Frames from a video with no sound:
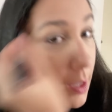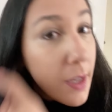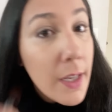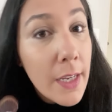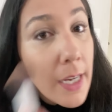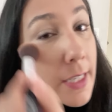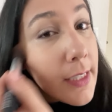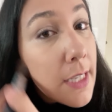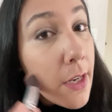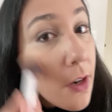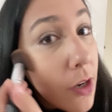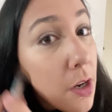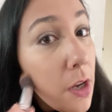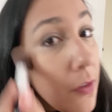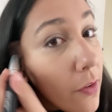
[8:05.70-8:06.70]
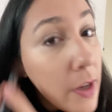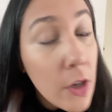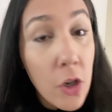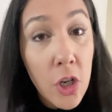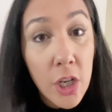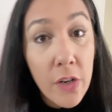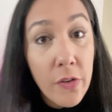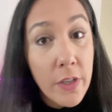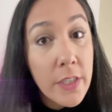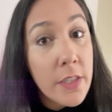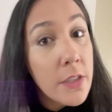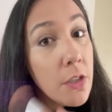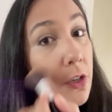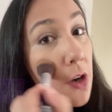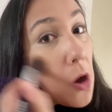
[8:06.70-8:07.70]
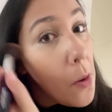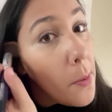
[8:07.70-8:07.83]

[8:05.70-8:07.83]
Guys, I don't know if I'm going crazy or not,